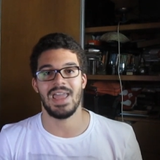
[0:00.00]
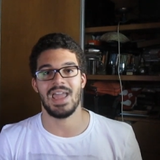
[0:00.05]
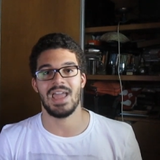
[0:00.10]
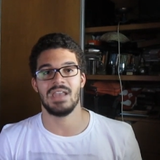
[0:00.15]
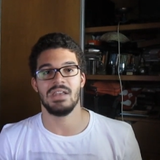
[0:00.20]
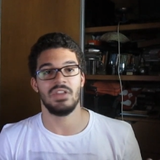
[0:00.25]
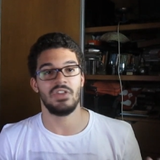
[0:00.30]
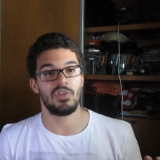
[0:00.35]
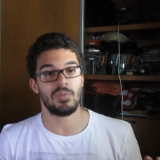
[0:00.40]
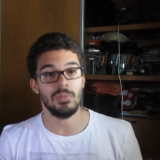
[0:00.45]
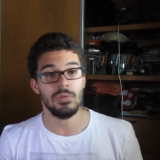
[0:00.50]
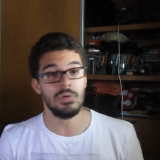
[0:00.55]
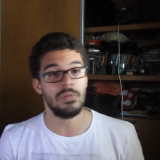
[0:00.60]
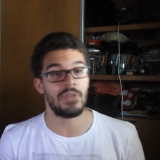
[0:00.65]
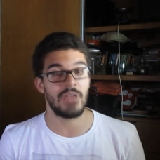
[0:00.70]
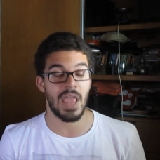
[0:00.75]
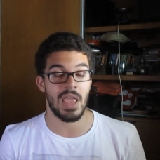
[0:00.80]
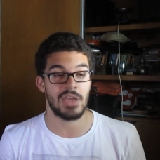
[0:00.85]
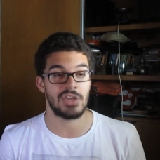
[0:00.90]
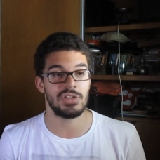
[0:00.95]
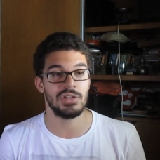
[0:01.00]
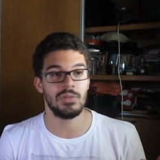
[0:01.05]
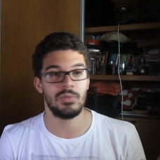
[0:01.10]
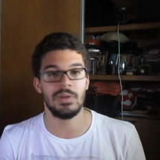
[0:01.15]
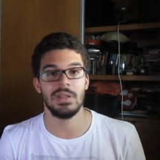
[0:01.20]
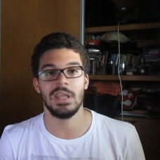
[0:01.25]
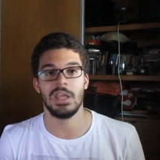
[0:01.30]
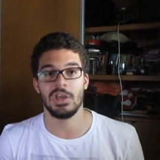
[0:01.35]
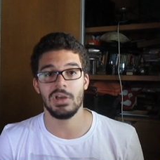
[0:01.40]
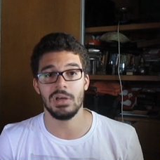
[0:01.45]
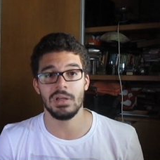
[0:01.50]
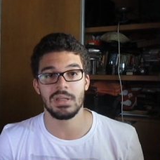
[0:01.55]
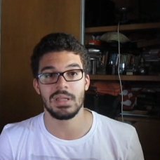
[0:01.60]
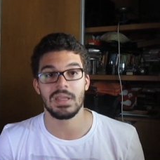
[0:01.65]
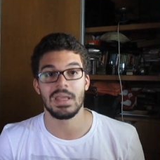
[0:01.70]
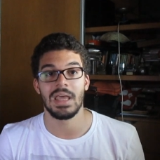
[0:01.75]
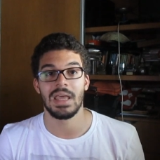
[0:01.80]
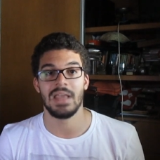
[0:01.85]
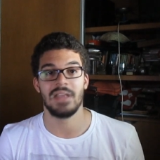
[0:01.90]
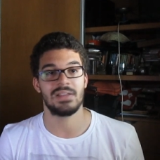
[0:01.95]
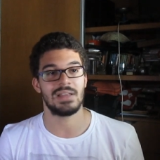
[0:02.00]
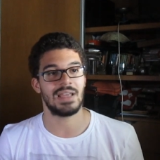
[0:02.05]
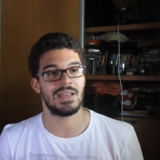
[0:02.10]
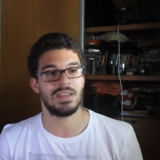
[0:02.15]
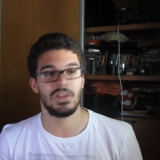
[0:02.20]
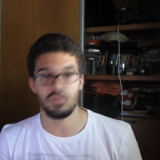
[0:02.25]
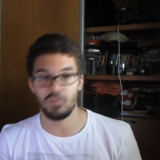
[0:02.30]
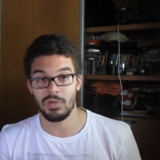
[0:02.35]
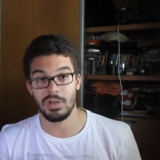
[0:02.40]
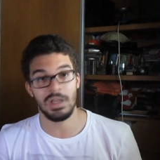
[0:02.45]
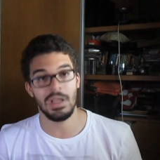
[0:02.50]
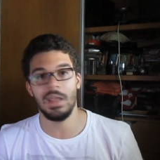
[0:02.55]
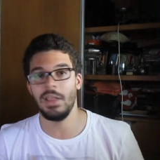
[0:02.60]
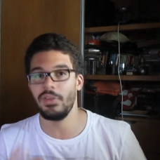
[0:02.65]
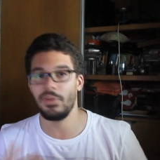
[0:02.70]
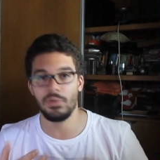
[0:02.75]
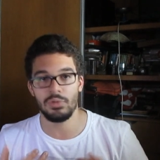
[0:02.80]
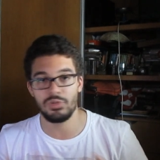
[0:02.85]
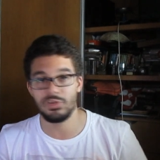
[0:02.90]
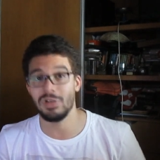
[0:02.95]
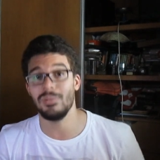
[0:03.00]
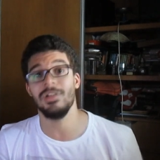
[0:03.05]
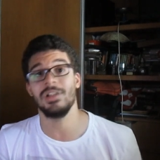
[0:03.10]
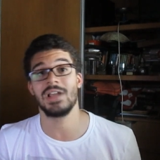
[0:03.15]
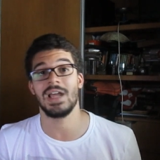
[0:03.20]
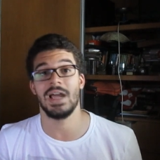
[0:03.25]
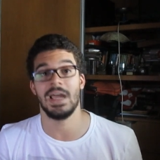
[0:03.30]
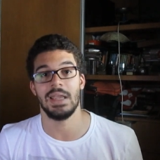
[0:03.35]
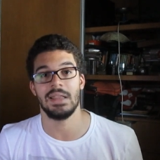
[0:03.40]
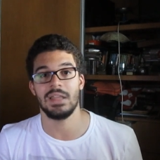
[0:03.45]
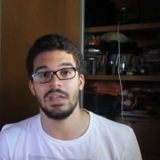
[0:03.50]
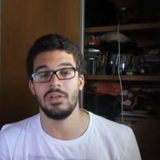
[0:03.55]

And his move is actually really good. He's like he's your dribble guy.